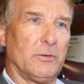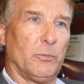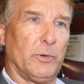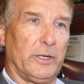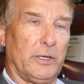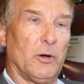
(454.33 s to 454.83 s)

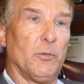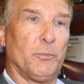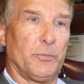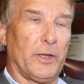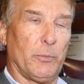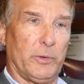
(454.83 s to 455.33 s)
we
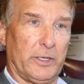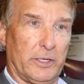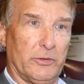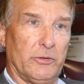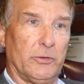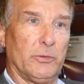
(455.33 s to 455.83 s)
hope that we
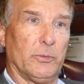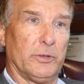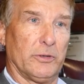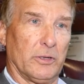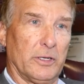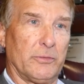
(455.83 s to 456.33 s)
can do and
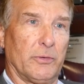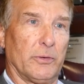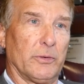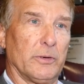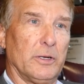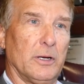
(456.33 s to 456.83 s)

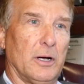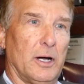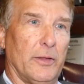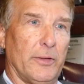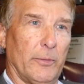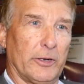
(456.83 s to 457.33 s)
deliver
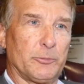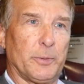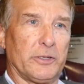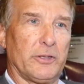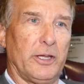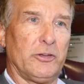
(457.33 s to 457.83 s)
on their
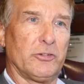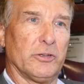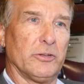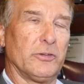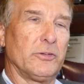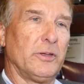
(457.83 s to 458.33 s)

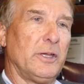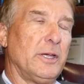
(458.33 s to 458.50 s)
expectations,